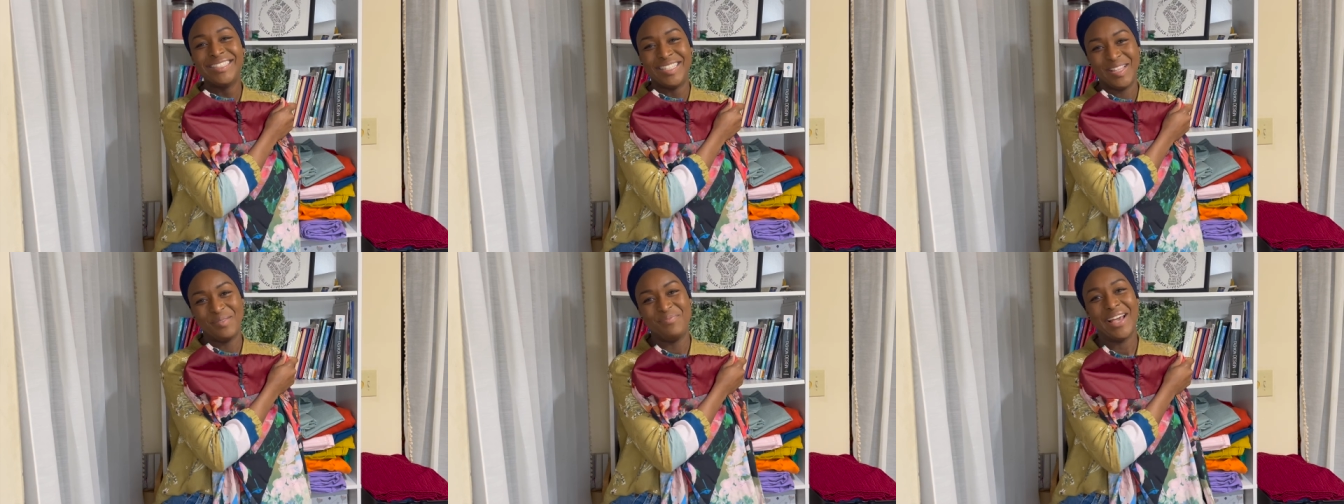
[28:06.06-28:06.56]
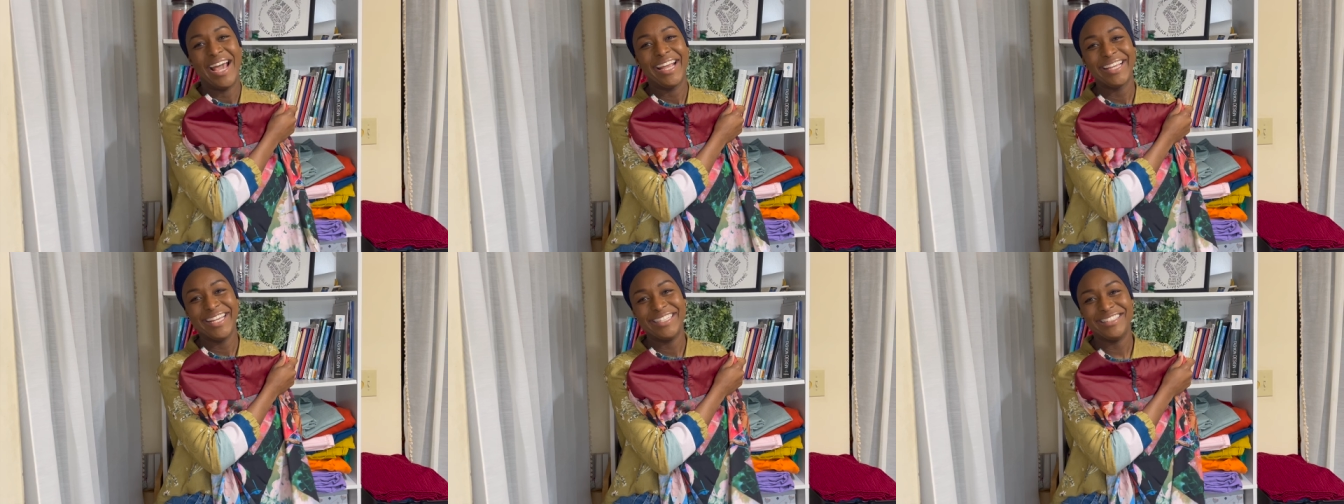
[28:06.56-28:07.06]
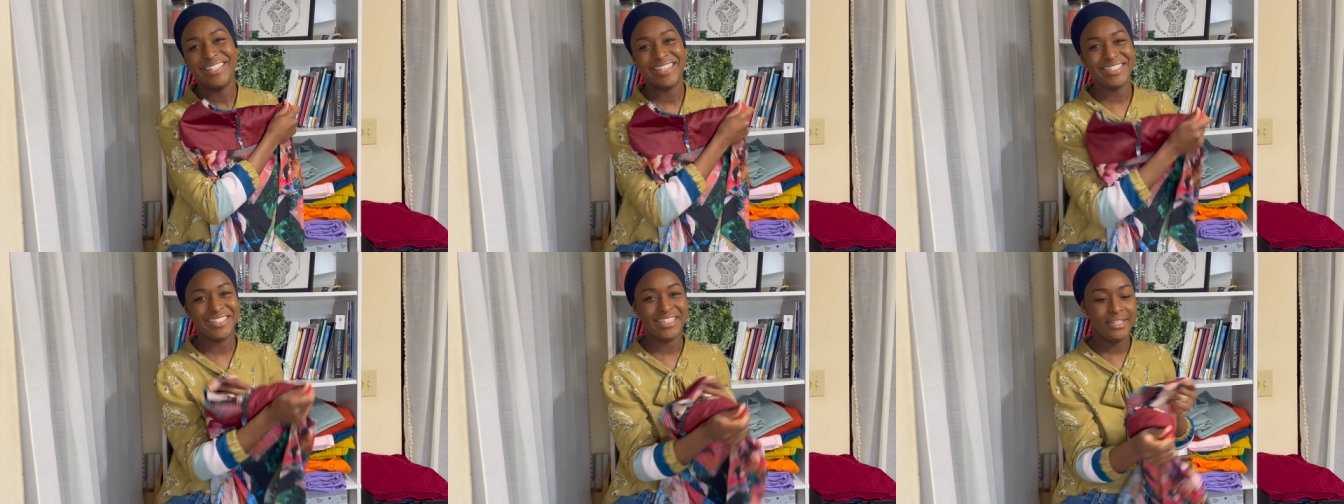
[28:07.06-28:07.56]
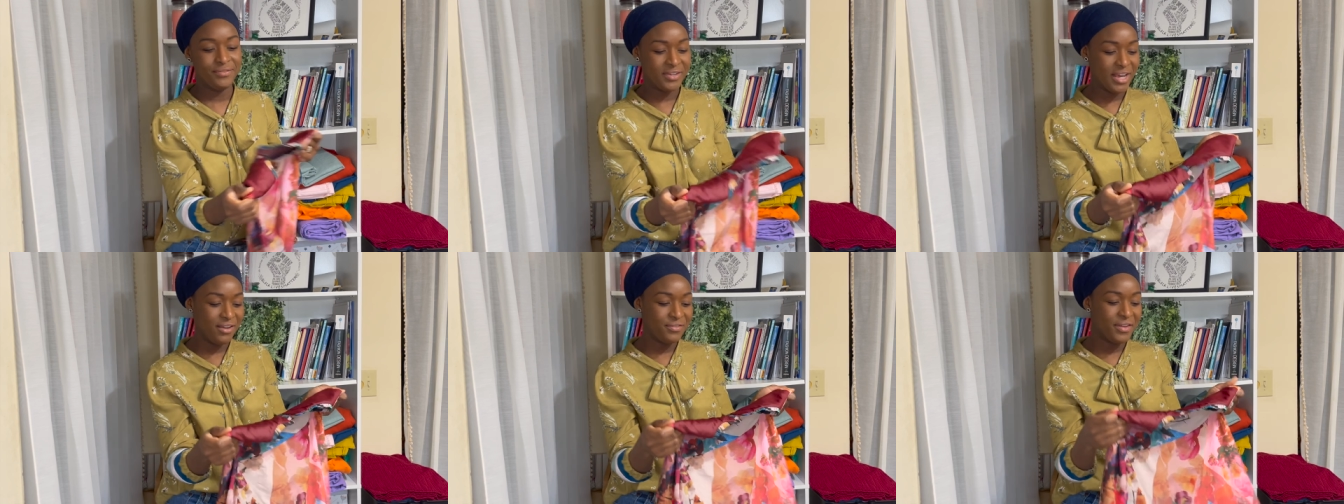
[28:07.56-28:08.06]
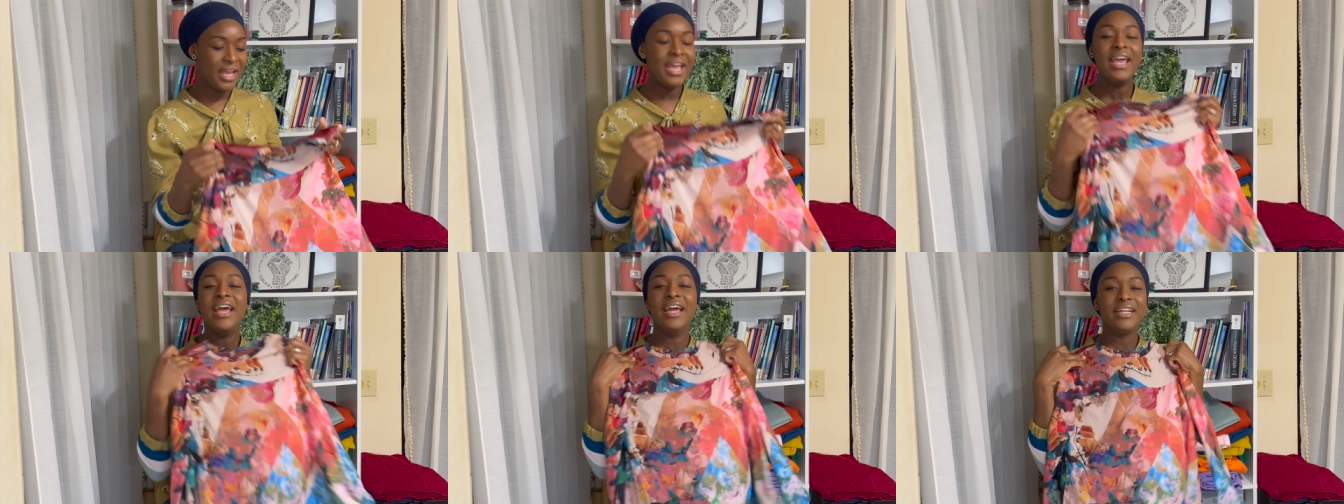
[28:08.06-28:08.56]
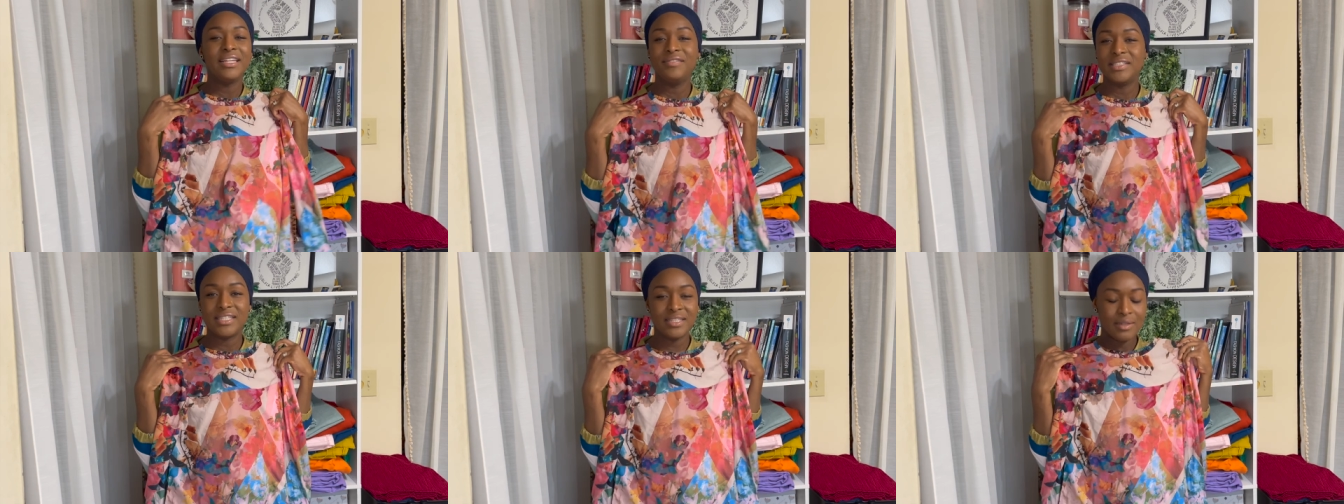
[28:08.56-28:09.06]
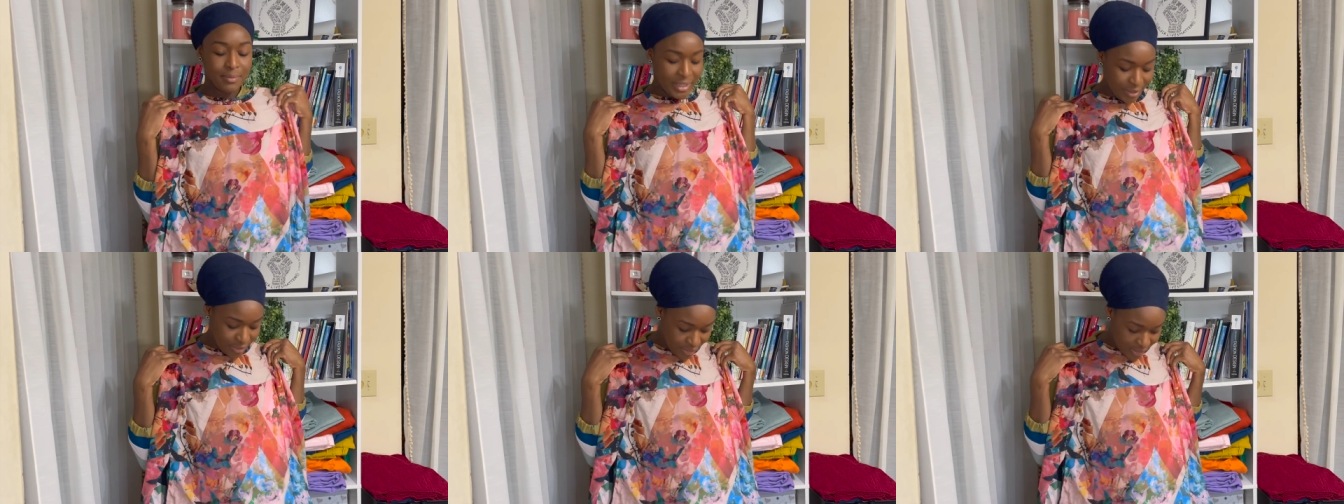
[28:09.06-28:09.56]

to the back and to the sleeve cuff and give it to somebody